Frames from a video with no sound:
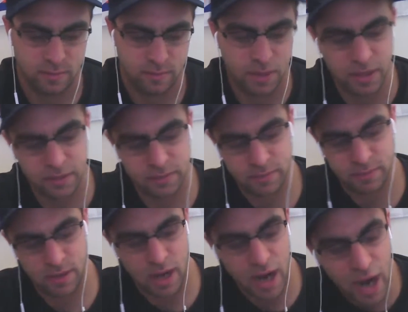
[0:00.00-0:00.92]
But
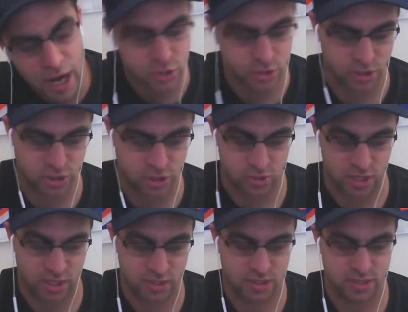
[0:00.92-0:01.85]
I trust
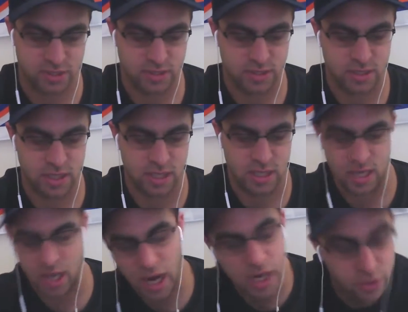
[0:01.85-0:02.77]
Trotz.
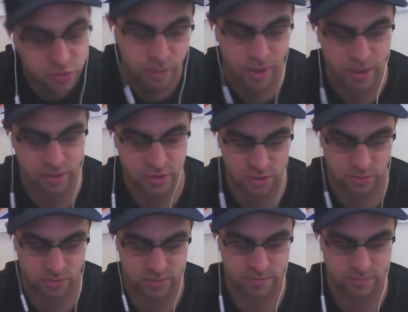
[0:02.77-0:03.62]
I know some others don't.